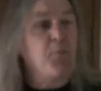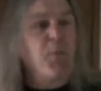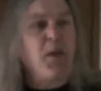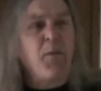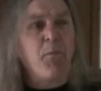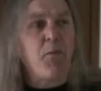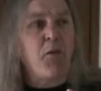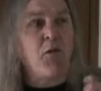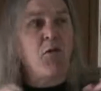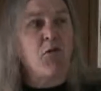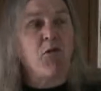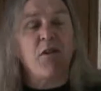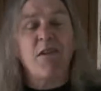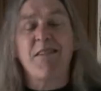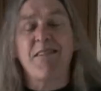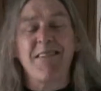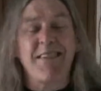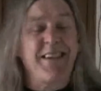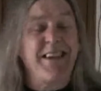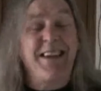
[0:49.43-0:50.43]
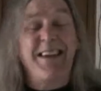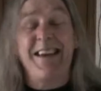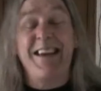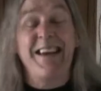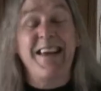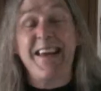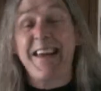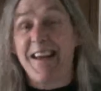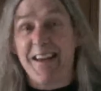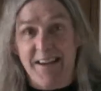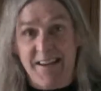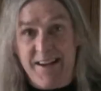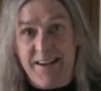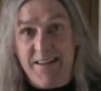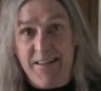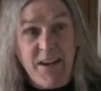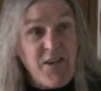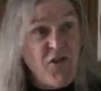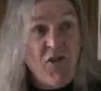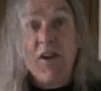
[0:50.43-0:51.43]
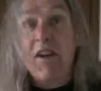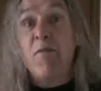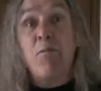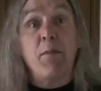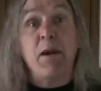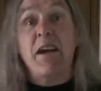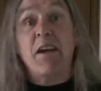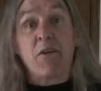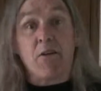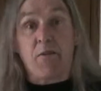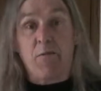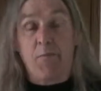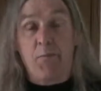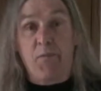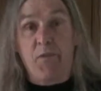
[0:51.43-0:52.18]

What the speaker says: people who are illegally. They shouldn't even be here.